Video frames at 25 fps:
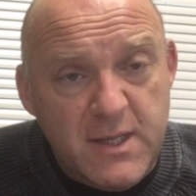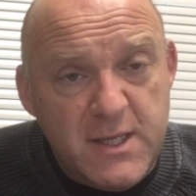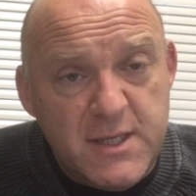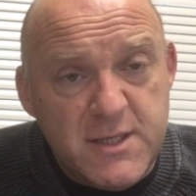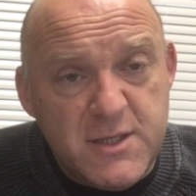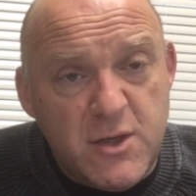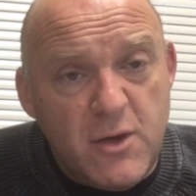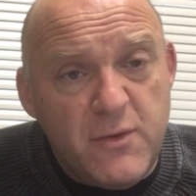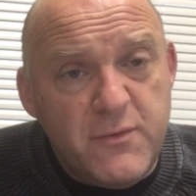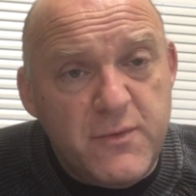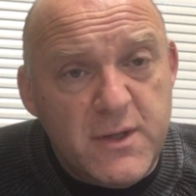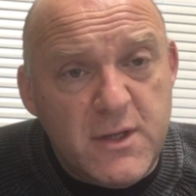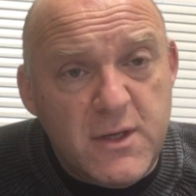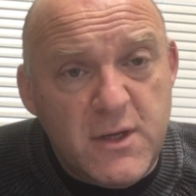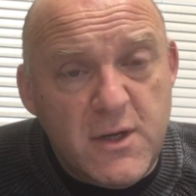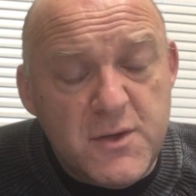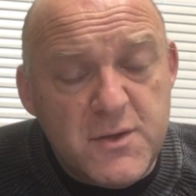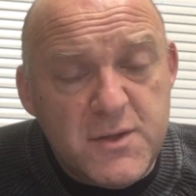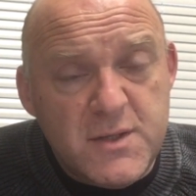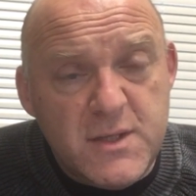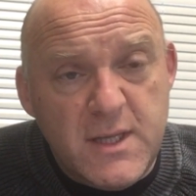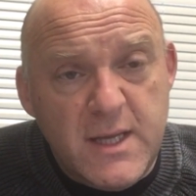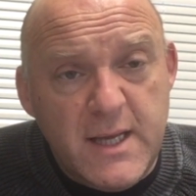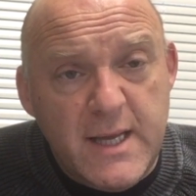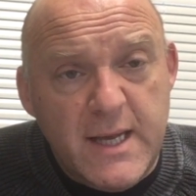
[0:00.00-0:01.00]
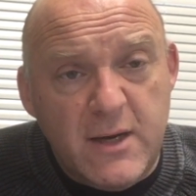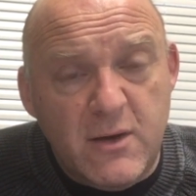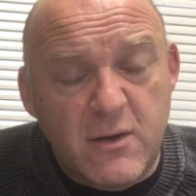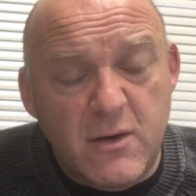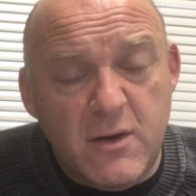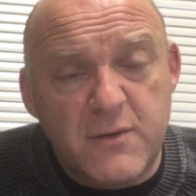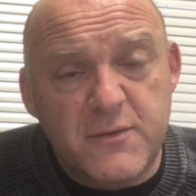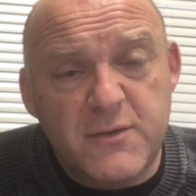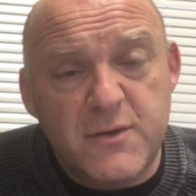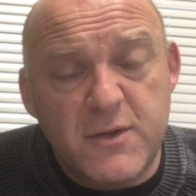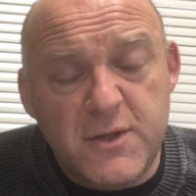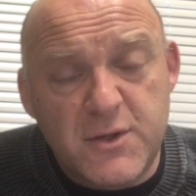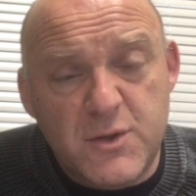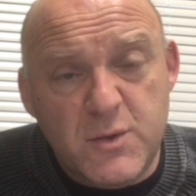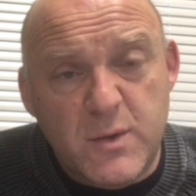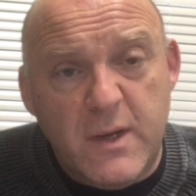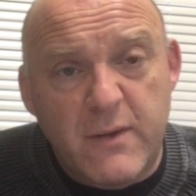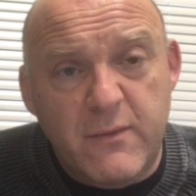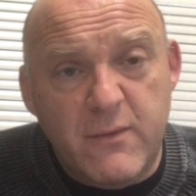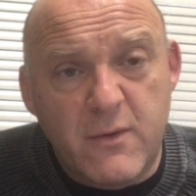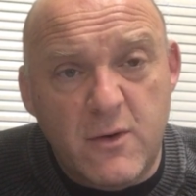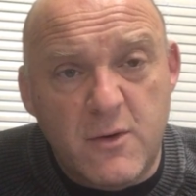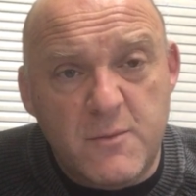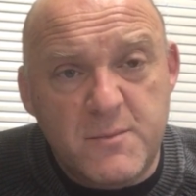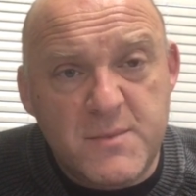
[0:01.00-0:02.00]
is over the nose of the aircraft at the
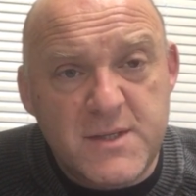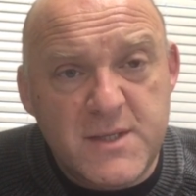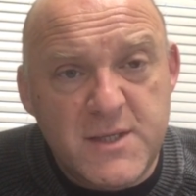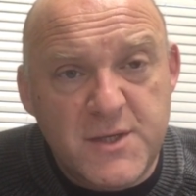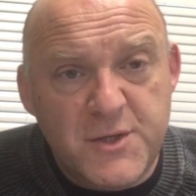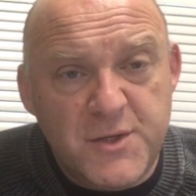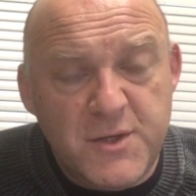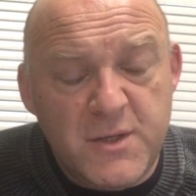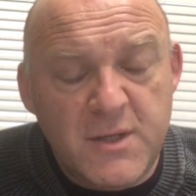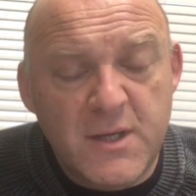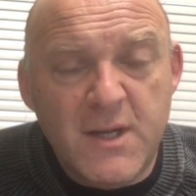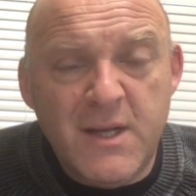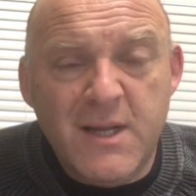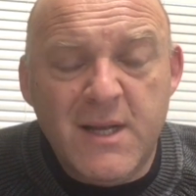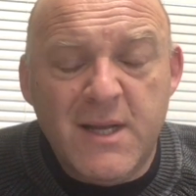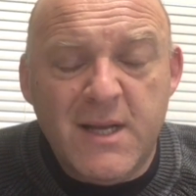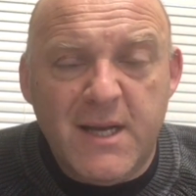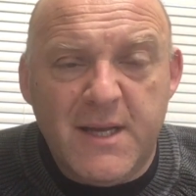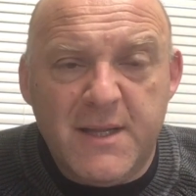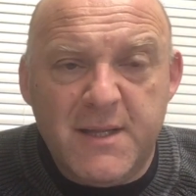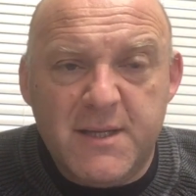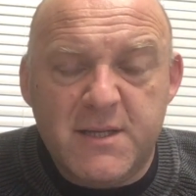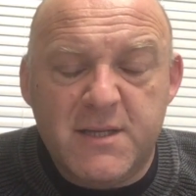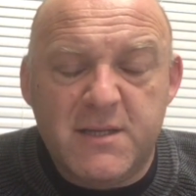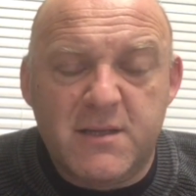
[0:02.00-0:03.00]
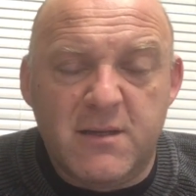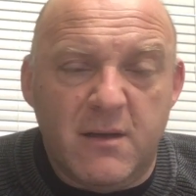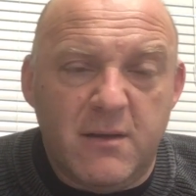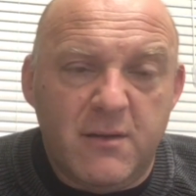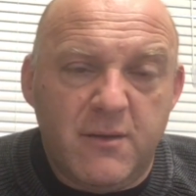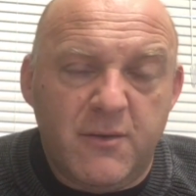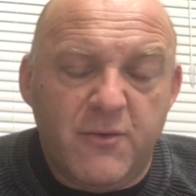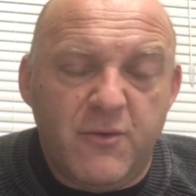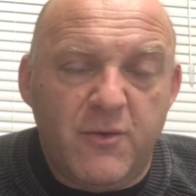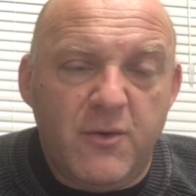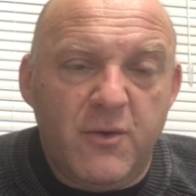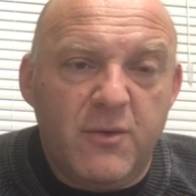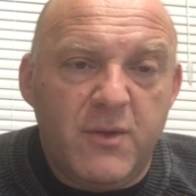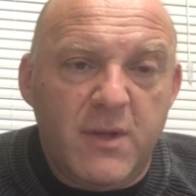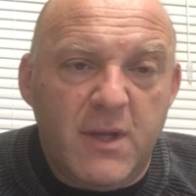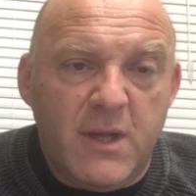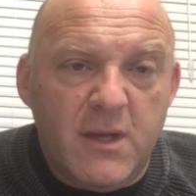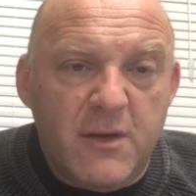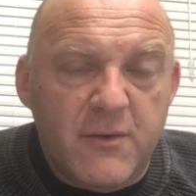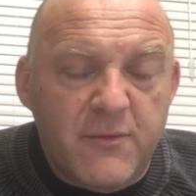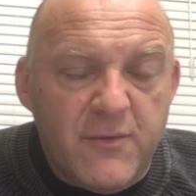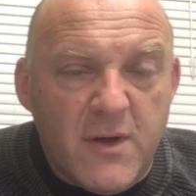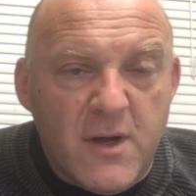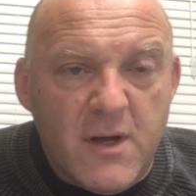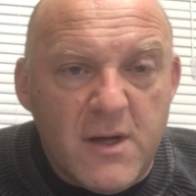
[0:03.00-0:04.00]
12 o'clock position, and this is done through
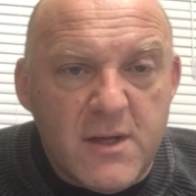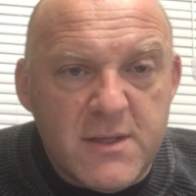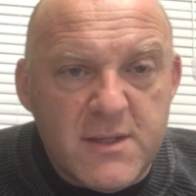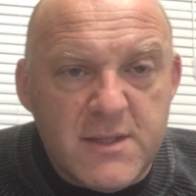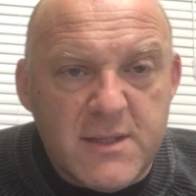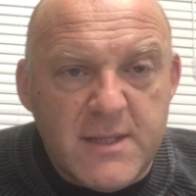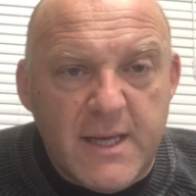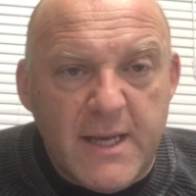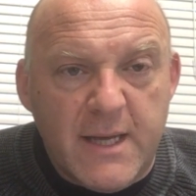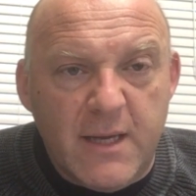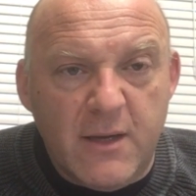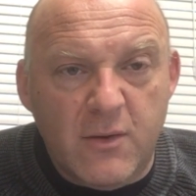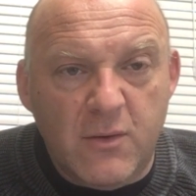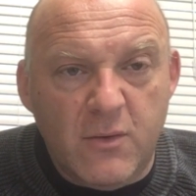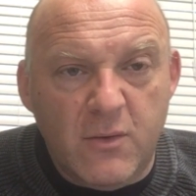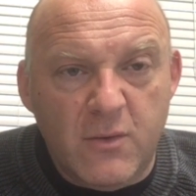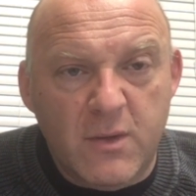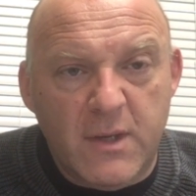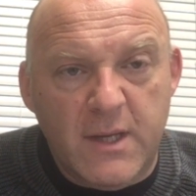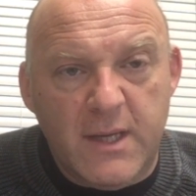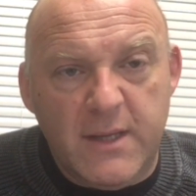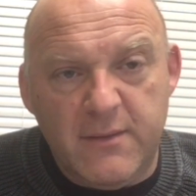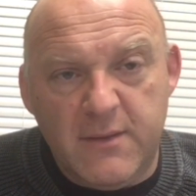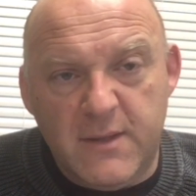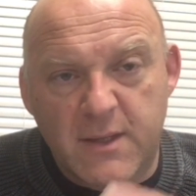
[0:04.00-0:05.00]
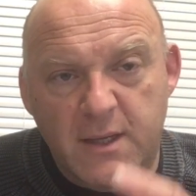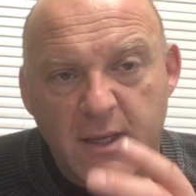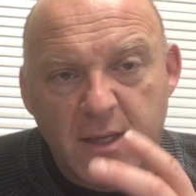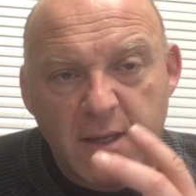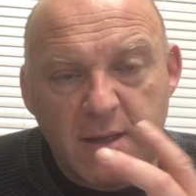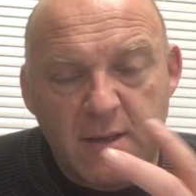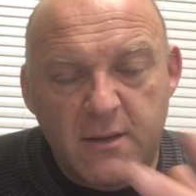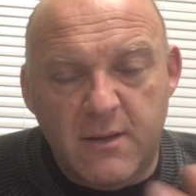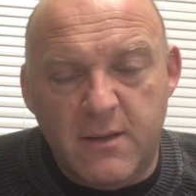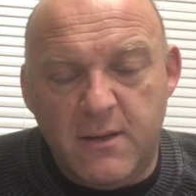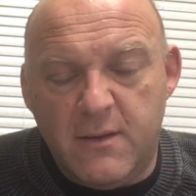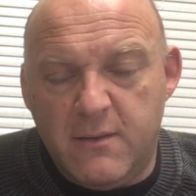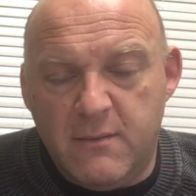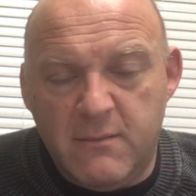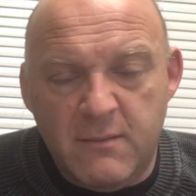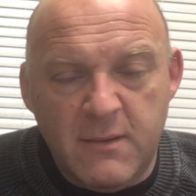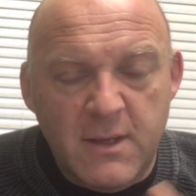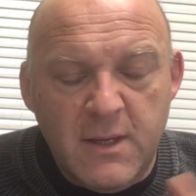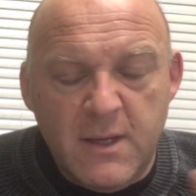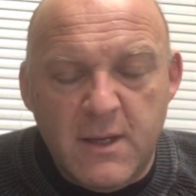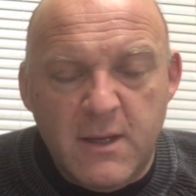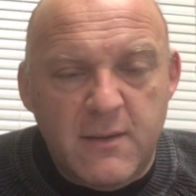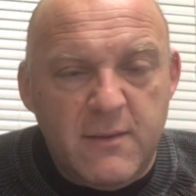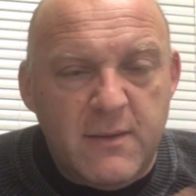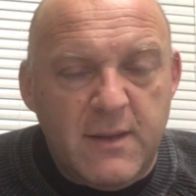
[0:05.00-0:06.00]
the advanced angle and the
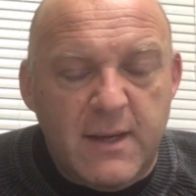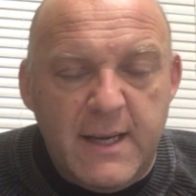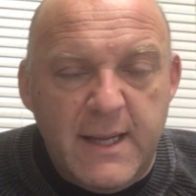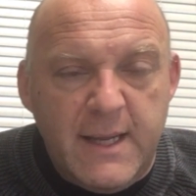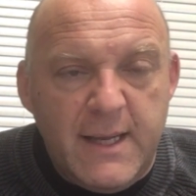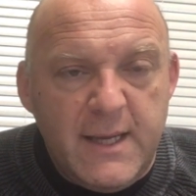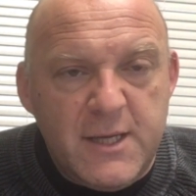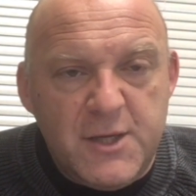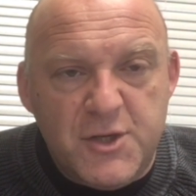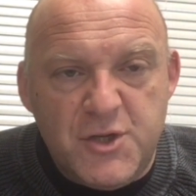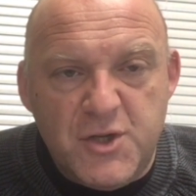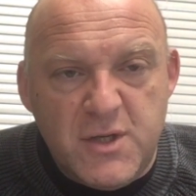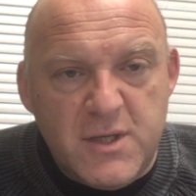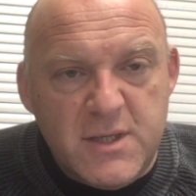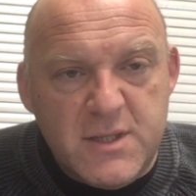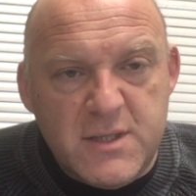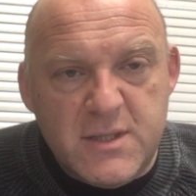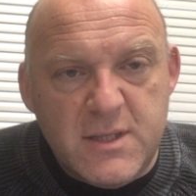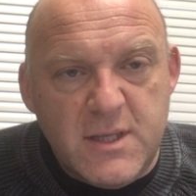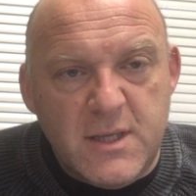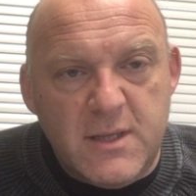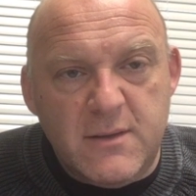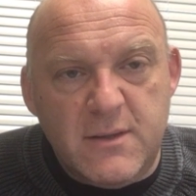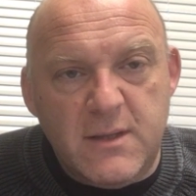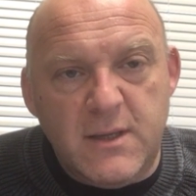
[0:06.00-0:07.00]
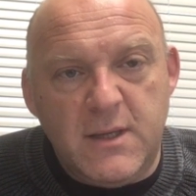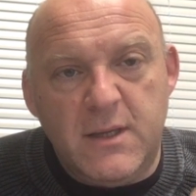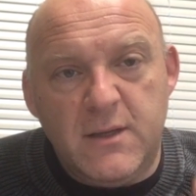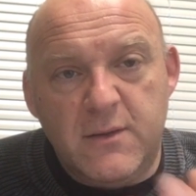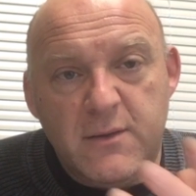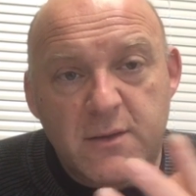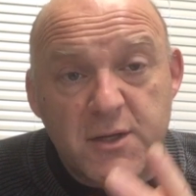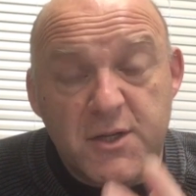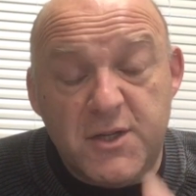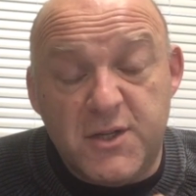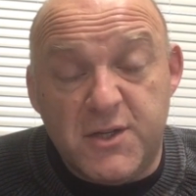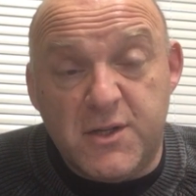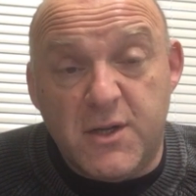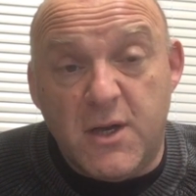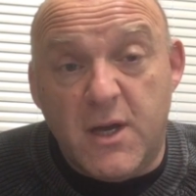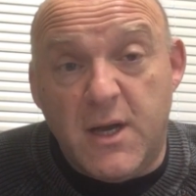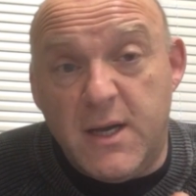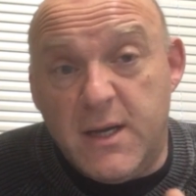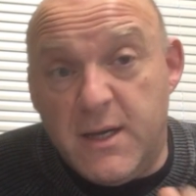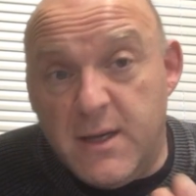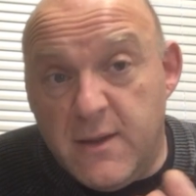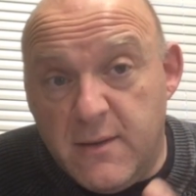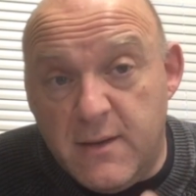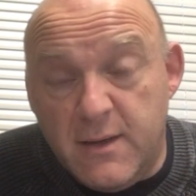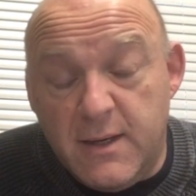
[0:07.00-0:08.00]
linkages and the
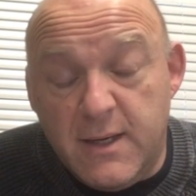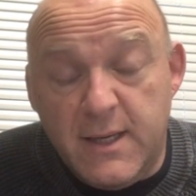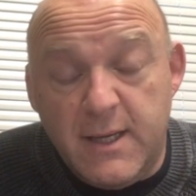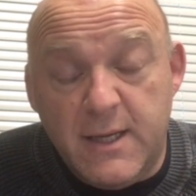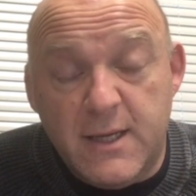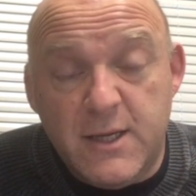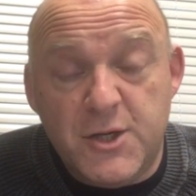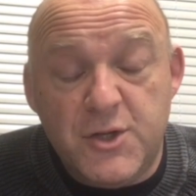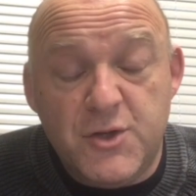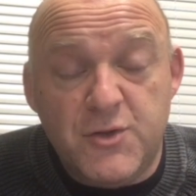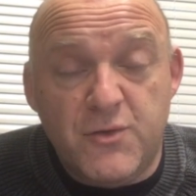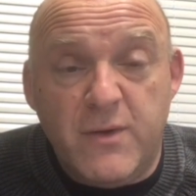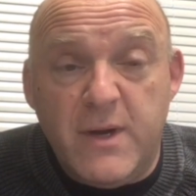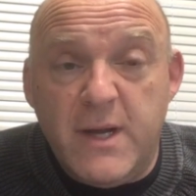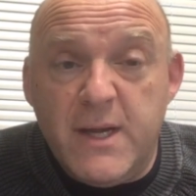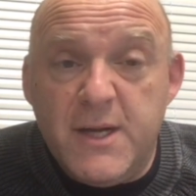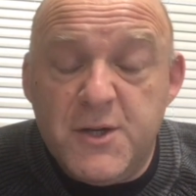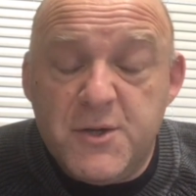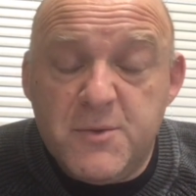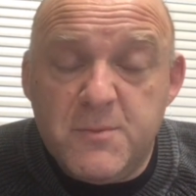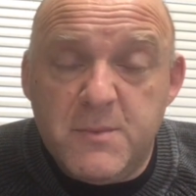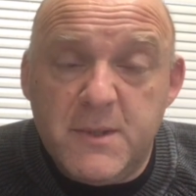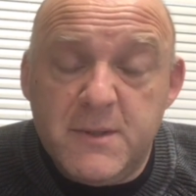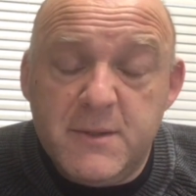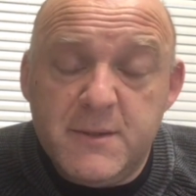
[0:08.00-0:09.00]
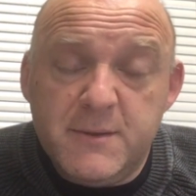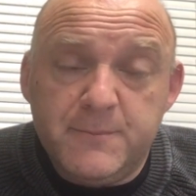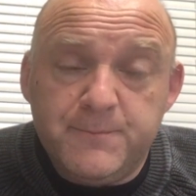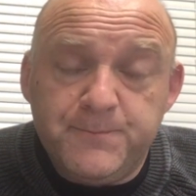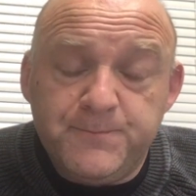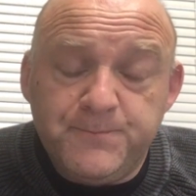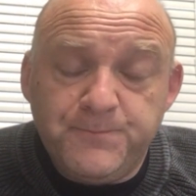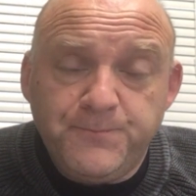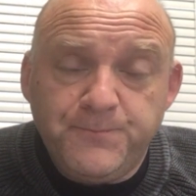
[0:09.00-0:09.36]
design and the linkage arrangement